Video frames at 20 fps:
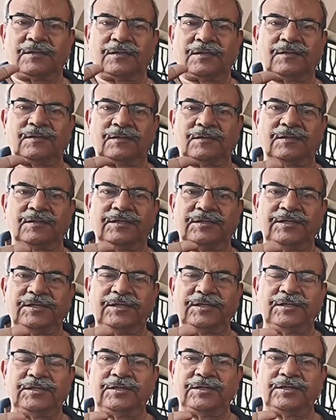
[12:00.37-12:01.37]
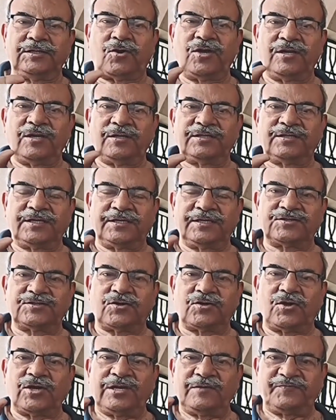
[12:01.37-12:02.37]
The oil, there is
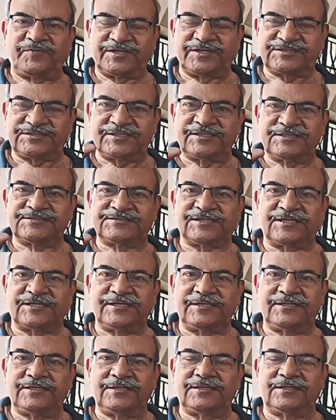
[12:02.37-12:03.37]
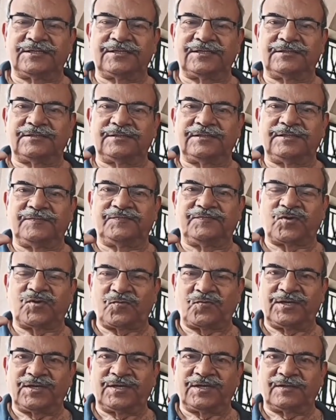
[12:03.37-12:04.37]
oil pressure inside the
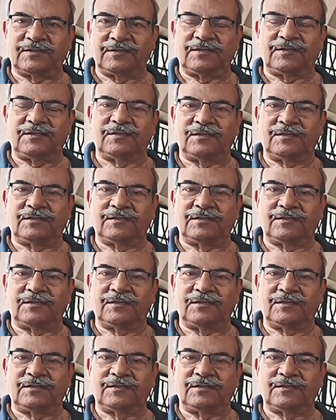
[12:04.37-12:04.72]
propeller